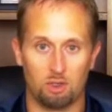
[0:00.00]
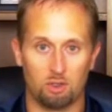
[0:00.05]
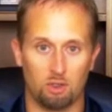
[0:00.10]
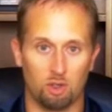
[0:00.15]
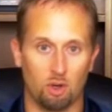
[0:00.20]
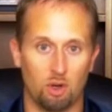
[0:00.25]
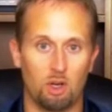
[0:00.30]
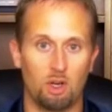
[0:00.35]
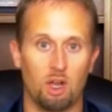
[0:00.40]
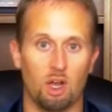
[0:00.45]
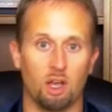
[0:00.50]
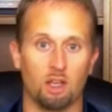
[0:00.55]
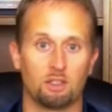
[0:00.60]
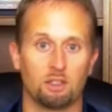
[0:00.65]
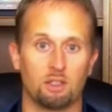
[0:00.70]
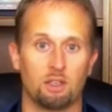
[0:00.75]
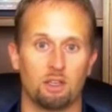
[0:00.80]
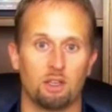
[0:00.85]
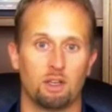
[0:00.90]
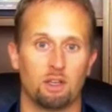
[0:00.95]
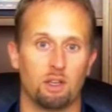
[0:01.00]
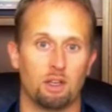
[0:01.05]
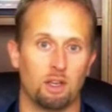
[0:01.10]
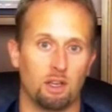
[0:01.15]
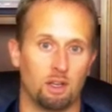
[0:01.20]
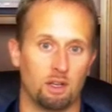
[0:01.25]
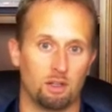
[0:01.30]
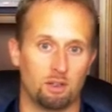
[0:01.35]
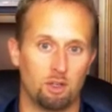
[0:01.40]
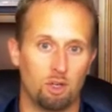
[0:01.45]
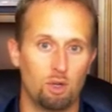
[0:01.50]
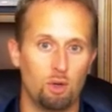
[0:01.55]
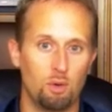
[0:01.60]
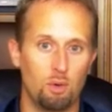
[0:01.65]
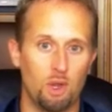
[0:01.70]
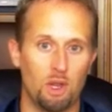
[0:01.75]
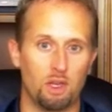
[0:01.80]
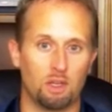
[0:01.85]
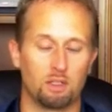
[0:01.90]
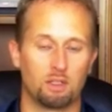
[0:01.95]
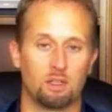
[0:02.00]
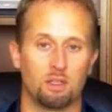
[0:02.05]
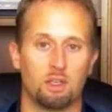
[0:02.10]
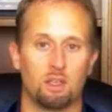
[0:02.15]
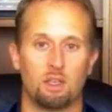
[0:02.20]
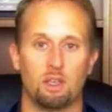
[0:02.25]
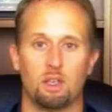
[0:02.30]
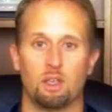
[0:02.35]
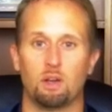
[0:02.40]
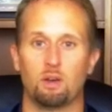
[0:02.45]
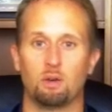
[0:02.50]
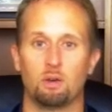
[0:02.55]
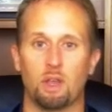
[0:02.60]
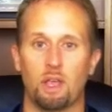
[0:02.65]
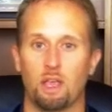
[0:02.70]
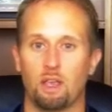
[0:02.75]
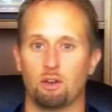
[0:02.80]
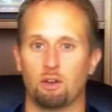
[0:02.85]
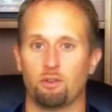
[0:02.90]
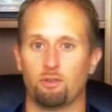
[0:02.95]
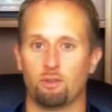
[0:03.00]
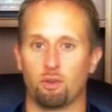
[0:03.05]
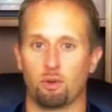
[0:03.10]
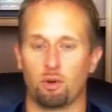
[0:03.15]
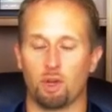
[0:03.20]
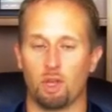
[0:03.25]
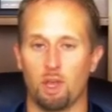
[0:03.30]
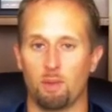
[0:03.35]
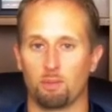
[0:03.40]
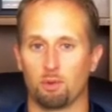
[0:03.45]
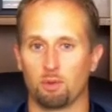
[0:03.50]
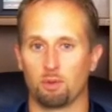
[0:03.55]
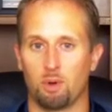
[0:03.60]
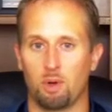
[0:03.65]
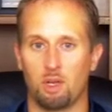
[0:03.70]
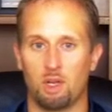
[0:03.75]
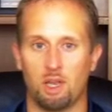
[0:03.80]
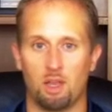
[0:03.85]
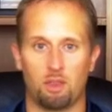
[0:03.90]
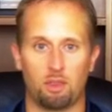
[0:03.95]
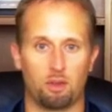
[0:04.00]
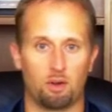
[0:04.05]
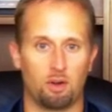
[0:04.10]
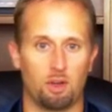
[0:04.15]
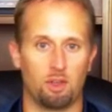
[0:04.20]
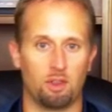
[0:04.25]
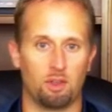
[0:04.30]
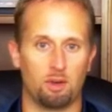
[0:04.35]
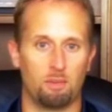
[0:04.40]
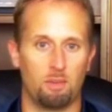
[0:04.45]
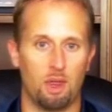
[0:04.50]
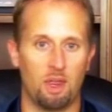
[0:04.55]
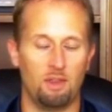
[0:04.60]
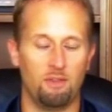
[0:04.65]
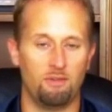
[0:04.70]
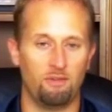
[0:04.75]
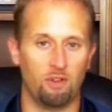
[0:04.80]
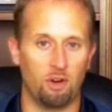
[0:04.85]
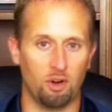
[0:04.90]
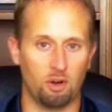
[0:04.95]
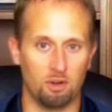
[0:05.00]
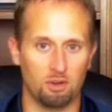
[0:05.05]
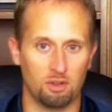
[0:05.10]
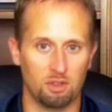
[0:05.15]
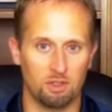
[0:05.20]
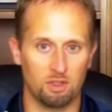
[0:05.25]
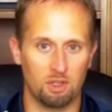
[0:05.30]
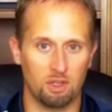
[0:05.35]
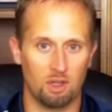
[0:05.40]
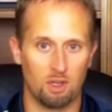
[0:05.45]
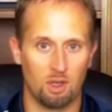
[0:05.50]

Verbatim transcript: Join us in two weeks in Orlando, Florida, April 29th, 30th, and May 1st,